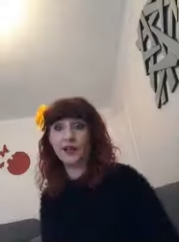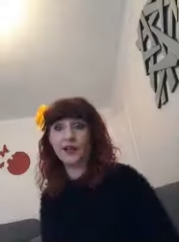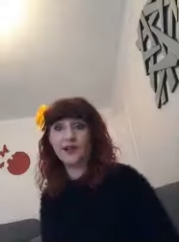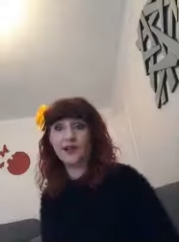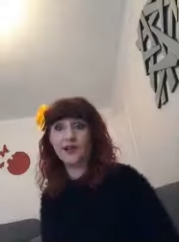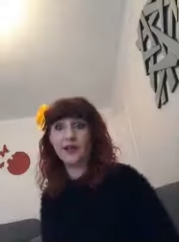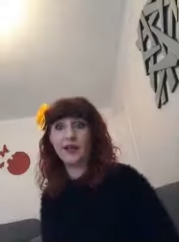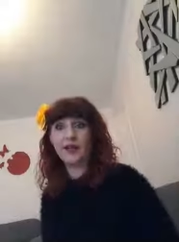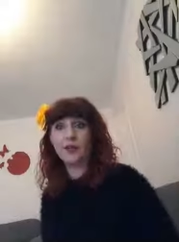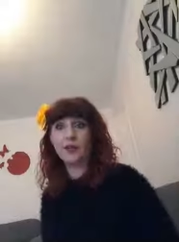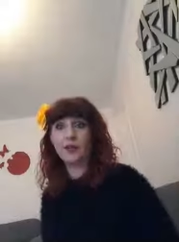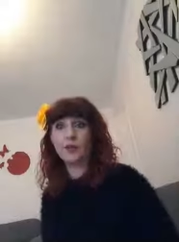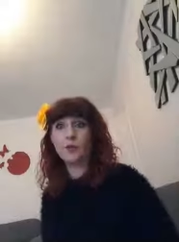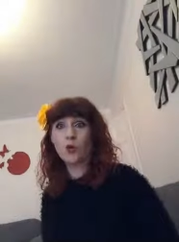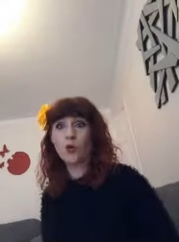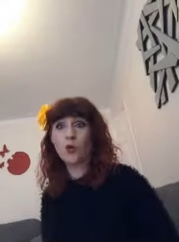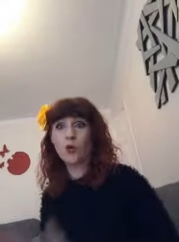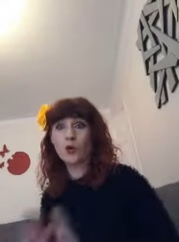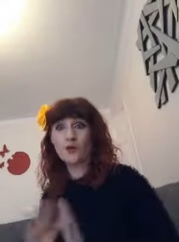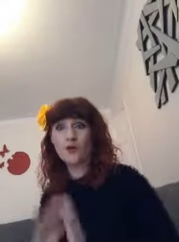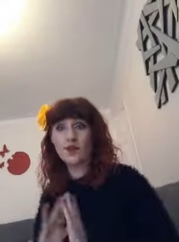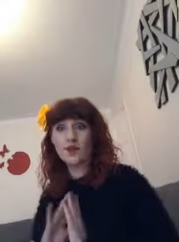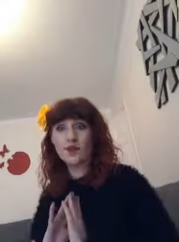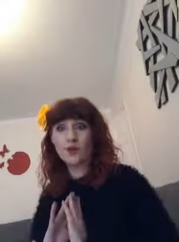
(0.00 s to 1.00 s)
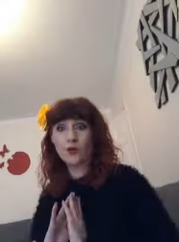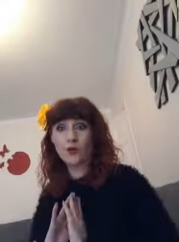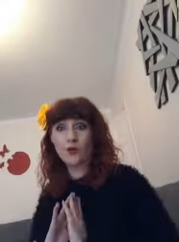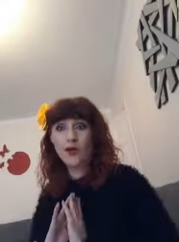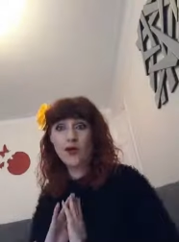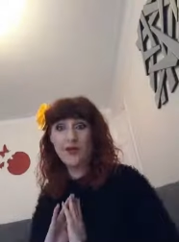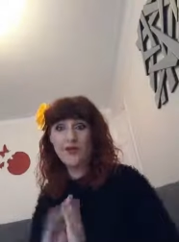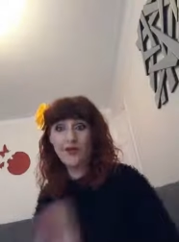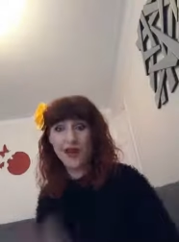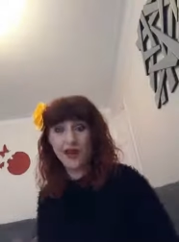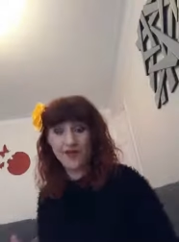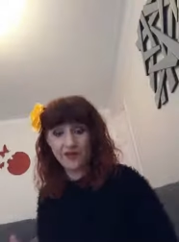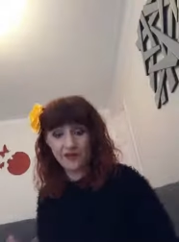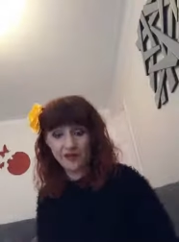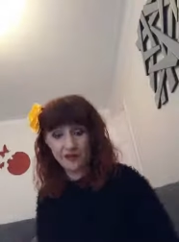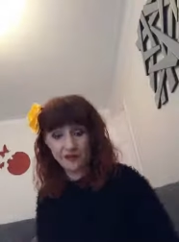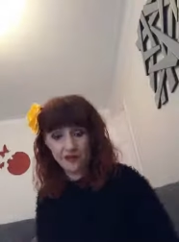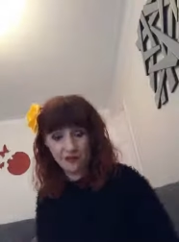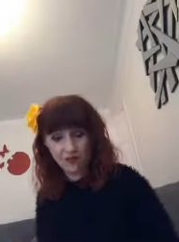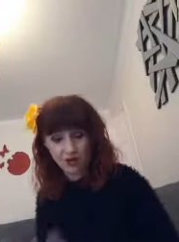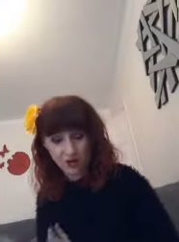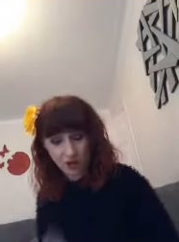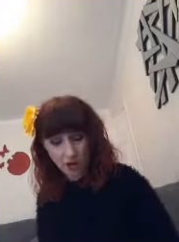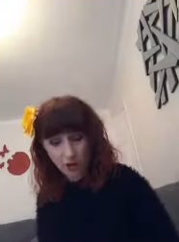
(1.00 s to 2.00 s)
your starter box. It's going to have
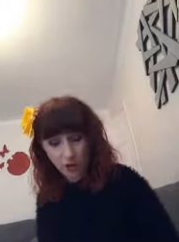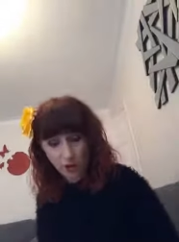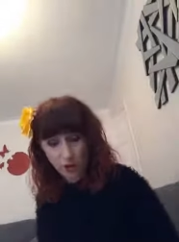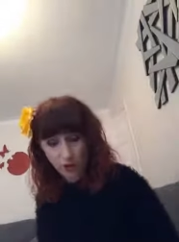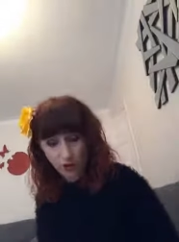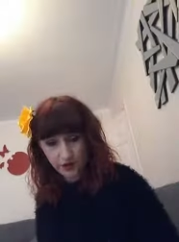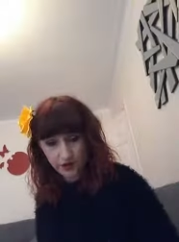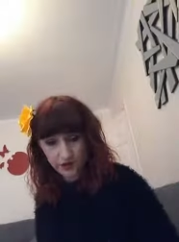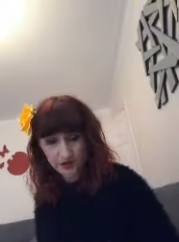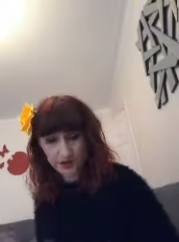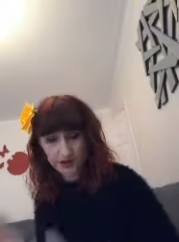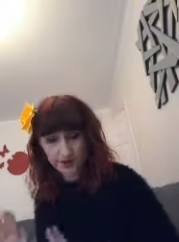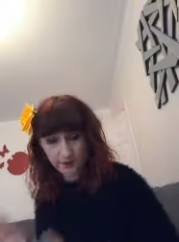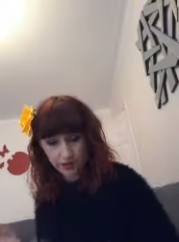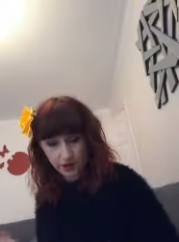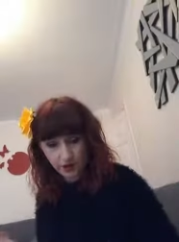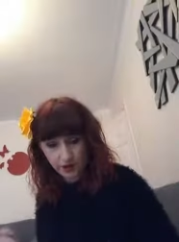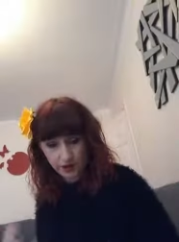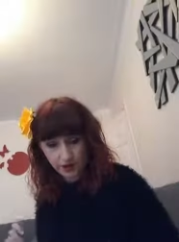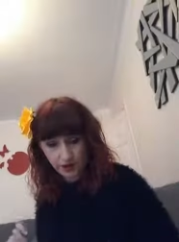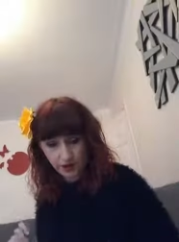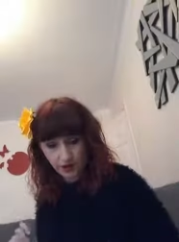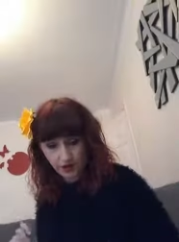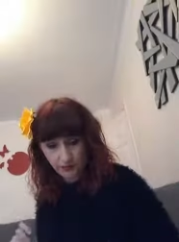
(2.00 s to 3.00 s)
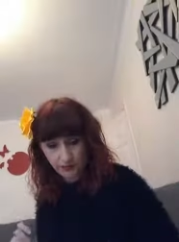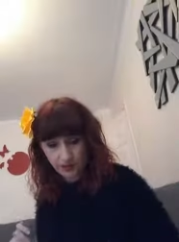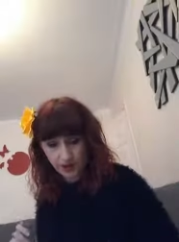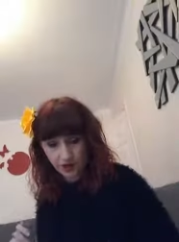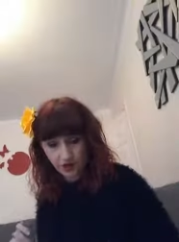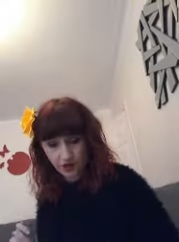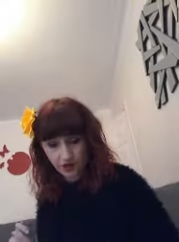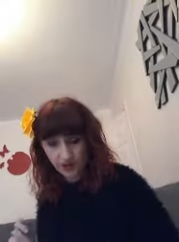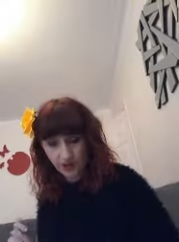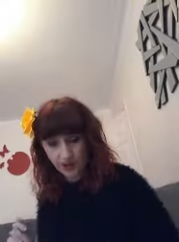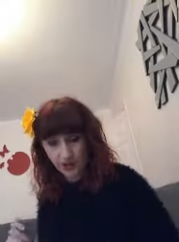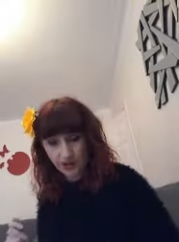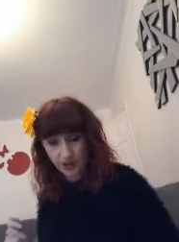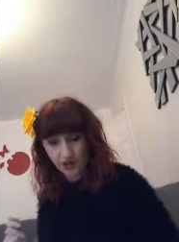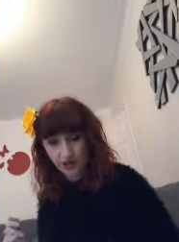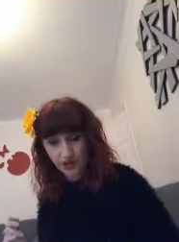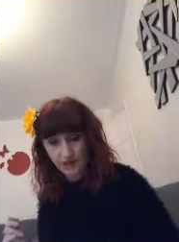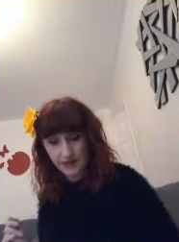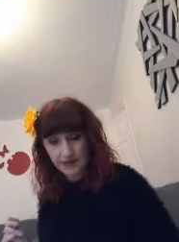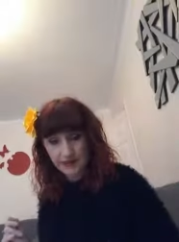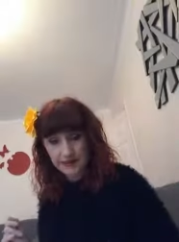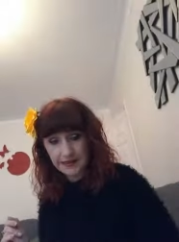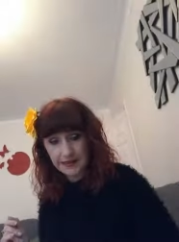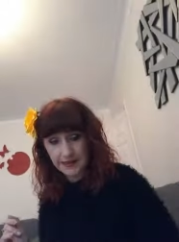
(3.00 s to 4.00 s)
everything that you want when you're you're drinking your
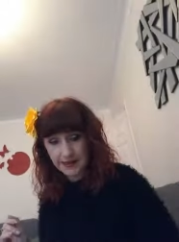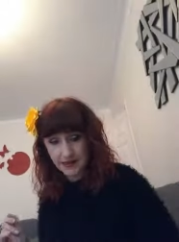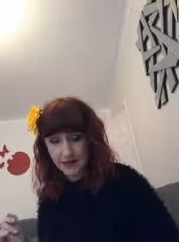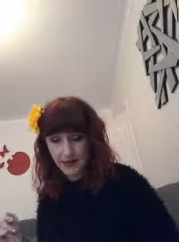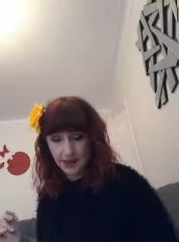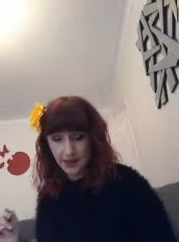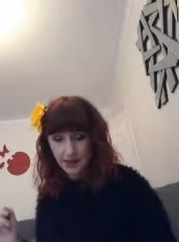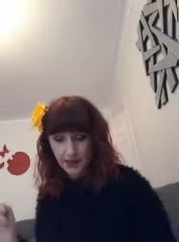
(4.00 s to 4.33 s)
tea.